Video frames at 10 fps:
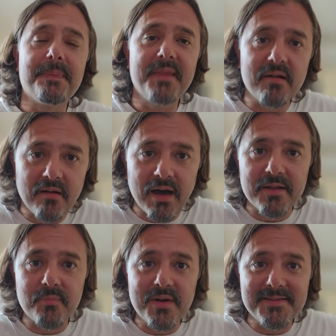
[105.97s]
There are
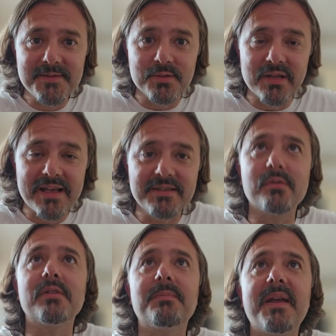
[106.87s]
other brands still like the
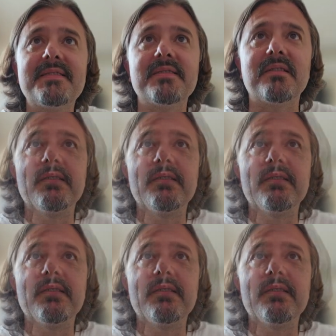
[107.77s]
Google Pixel.